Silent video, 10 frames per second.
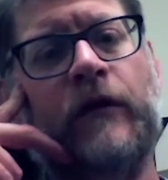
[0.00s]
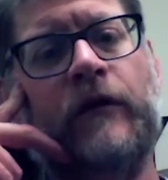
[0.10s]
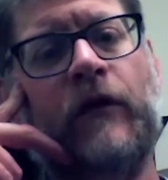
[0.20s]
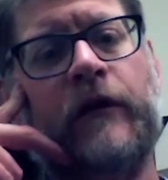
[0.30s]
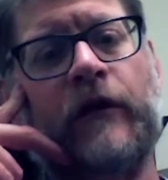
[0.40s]

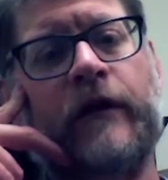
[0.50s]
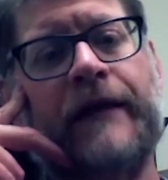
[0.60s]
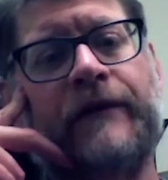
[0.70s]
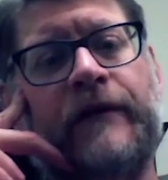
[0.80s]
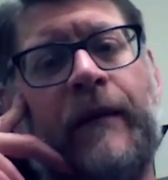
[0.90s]
Your
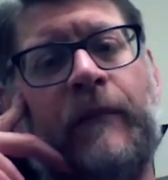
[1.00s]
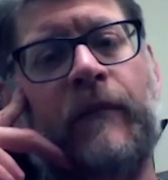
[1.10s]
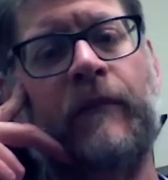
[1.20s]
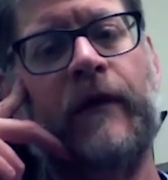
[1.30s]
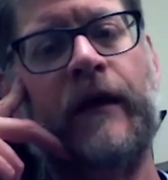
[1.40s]
cat's
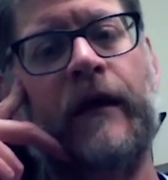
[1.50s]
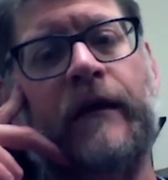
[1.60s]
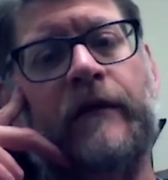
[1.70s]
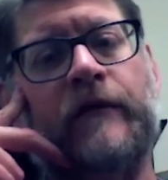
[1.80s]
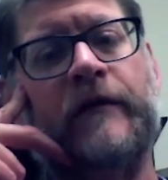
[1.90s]
name
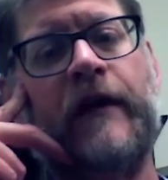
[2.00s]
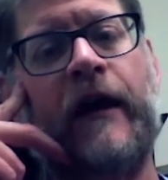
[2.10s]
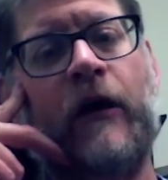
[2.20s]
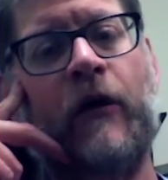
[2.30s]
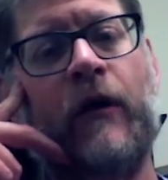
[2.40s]
is
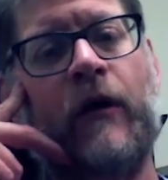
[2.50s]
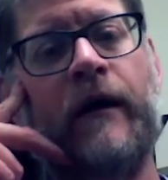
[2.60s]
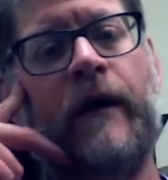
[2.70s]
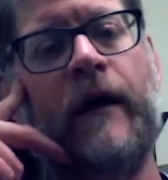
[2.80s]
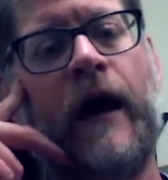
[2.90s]

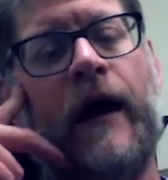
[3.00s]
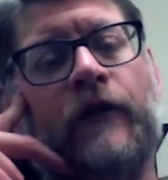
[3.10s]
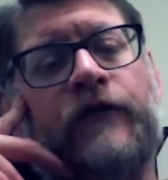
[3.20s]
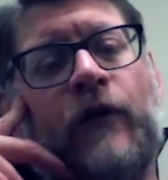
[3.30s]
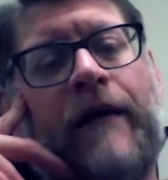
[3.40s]
Mateo. I
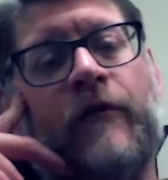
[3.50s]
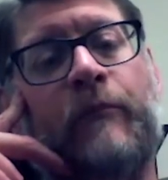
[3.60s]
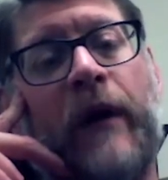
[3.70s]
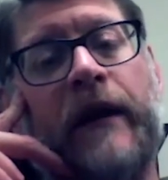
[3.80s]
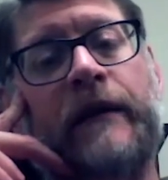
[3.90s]
also have
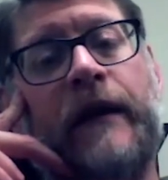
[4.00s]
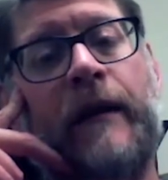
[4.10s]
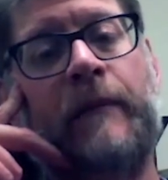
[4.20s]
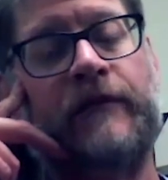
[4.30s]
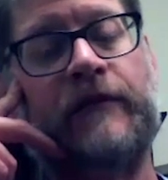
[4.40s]
a buddy
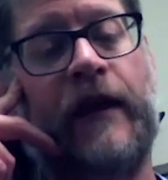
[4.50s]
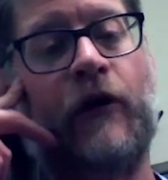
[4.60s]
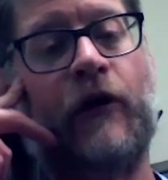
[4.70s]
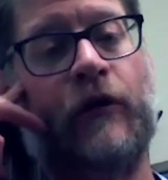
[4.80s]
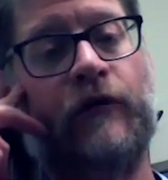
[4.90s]
named
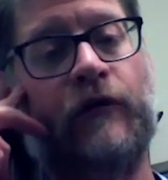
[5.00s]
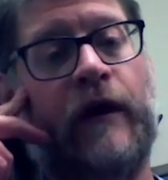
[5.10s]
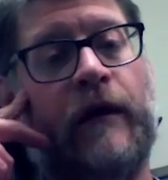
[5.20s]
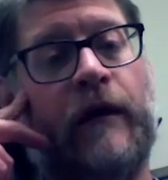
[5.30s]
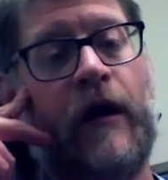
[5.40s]
Mateo
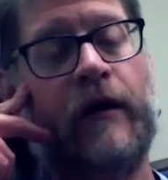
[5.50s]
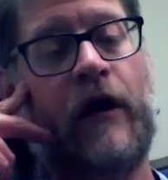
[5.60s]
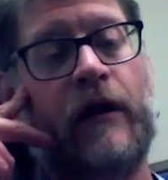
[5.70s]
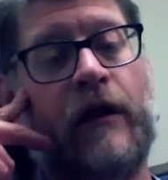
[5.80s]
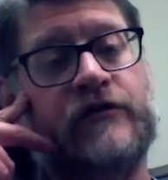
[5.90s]
who's an
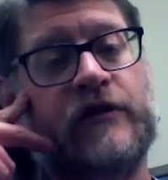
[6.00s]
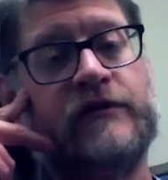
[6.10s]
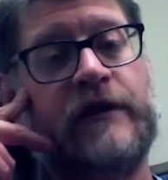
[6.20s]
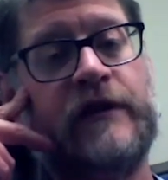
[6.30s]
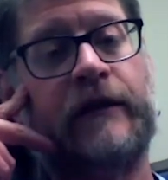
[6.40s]

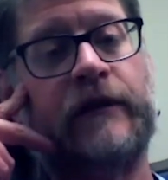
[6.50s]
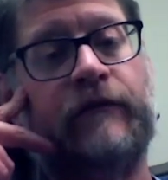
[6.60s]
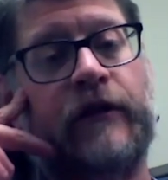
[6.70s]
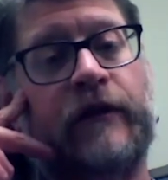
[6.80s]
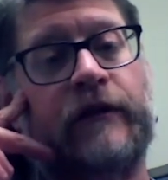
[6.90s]
oncologist at
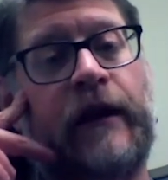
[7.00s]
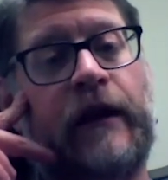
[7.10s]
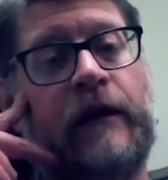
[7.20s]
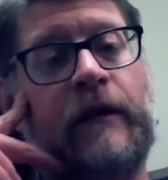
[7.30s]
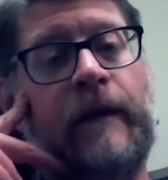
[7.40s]
Cleveland
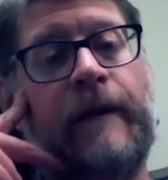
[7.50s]
Clinic.